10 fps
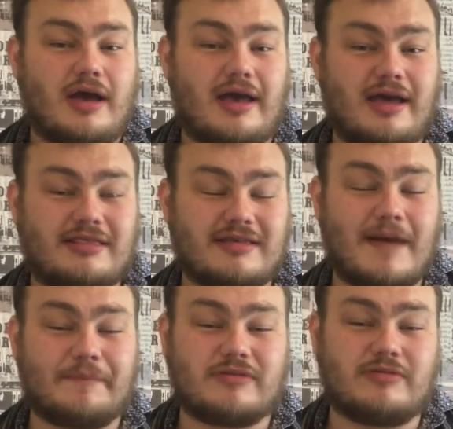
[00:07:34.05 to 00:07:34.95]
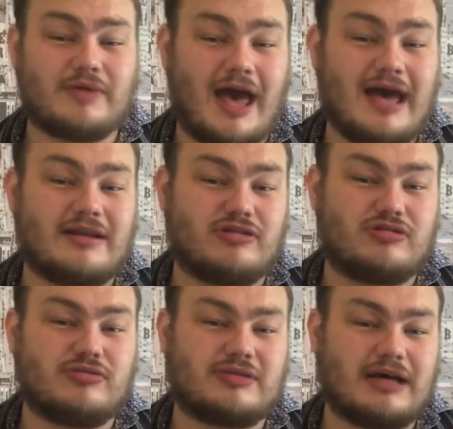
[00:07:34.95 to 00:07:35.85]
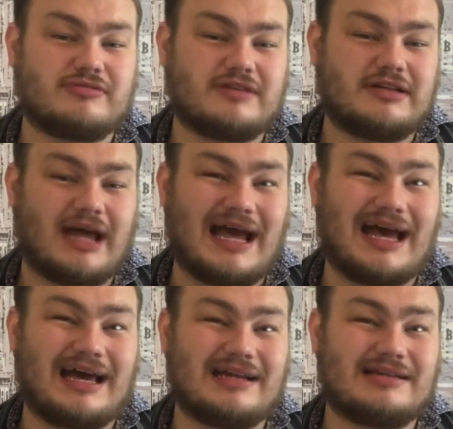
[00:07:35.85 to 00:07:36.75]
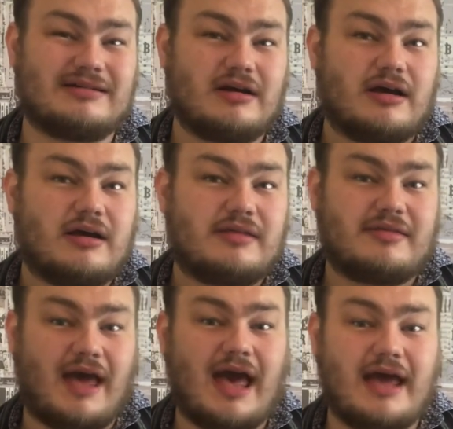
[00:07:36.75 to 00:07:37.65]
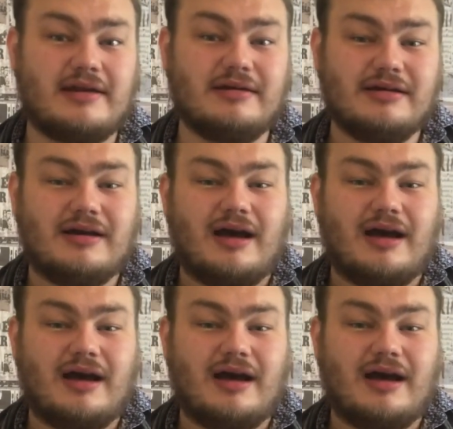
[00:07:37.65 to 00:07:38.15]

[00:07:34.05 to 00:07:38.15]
This episode aired in 2010.